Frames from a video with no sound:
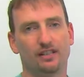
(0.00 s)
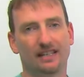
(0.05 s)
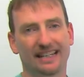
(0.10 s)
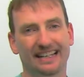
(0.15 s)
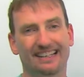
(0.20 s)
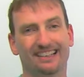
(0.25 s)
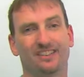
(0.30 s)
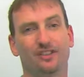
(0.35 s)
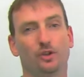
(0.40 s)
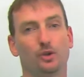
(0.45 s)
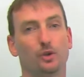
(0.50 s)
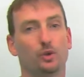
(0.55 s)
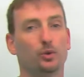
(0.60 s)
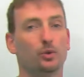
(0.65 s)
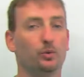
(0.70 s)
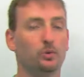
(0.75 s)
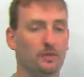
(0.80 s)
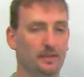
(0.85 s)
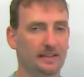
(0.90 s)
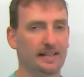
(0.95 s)

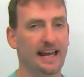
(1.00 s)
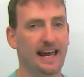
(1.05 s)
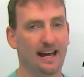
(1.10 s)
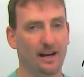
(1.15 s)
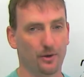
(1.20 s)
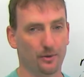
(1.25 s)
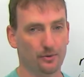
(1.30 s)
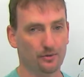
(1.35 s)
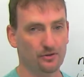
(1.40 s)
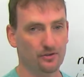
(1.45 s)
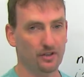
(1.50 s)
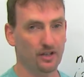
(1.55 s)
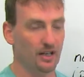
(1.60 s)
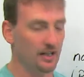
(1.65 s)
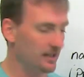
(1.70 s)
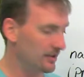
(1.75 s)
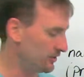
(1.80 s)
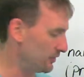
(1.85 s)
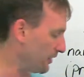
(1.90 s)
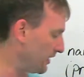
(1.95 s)
into nouns.
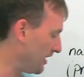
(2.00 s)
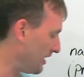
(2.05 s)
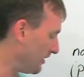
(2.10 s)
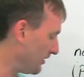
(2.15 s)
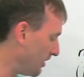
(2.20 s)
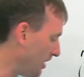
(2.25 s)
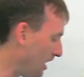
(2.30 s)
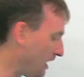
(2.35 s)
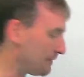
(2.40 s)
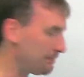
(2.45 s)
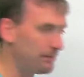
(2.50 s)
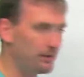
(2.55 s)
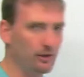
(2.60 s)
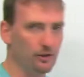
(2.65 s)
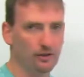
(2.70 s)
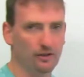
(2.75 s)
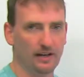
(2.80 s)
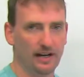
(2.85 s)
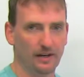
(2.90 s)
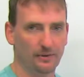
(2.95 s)
So they are not
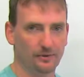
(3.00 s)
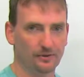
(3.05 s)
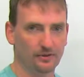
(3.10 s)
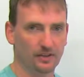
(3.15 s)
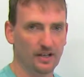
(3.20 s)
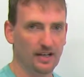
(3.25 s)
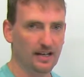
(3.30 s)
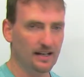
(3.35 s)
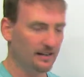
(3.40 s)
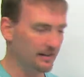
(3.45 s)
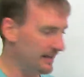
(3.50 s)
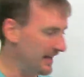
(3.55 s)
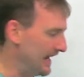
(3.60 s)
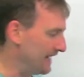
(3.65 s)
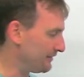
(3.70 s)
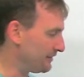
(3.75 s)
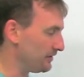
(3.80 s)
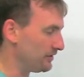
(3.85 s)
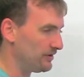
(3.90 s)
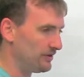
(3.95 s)
pure nouns. You
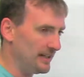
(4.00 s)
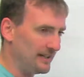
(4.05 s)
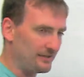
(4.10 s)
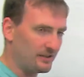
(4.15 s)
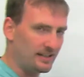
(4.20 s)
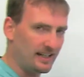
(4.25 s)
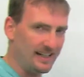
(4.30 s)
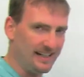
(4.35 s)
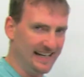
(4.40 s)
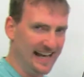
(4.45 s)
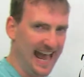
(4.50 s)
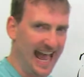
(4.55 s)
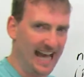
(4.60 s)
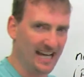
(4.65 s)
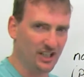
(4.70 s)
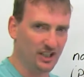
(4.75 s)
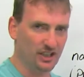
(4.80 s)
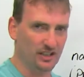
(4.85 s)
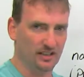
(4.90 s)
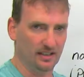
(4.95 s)
have to take an
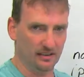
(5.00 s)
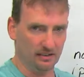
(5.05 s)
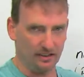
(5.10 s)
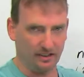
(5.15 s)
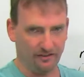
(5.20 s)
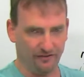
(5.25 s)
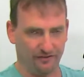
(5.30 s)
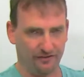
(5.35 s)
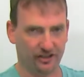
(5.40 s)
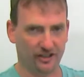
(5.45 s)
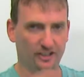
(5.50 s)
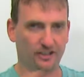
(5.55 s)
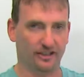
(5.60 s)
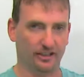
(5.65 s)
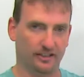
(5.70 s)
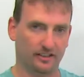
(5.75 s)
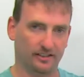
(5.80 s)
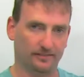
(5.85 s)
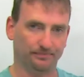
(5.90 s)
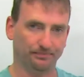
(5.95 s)
action and convert
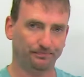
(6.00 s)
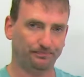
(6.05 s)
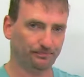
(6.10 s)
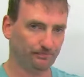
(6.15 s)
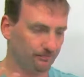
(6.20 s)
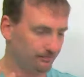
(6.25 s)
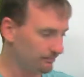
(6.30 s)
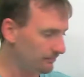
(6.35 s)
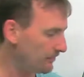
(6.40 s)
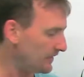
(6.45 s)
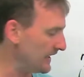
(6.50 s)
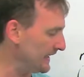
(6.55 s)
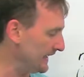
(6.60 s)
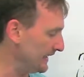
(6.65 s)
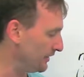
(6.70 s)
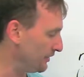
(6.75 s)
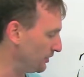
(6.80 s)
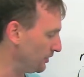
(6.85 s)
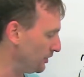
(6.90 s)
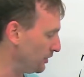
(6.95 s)
it
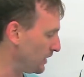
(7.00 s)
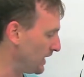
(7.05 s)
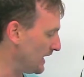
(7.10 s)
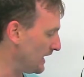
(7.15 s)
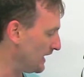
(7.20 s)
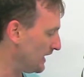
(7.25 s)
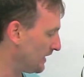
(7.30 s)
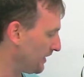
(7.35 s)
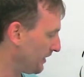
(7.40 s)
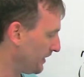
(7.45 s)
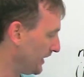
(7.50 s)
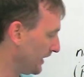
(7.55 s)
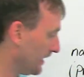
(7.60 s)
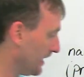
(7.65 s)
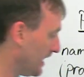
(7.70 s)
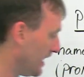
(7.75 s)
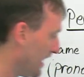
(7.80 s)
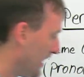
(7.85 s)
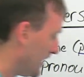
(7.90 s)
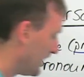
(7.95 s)
into a thing.
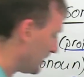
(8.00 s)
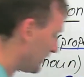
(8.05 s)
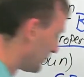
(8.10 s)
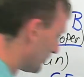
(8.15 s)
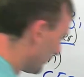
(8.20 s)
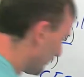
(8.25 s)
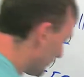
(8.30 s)
So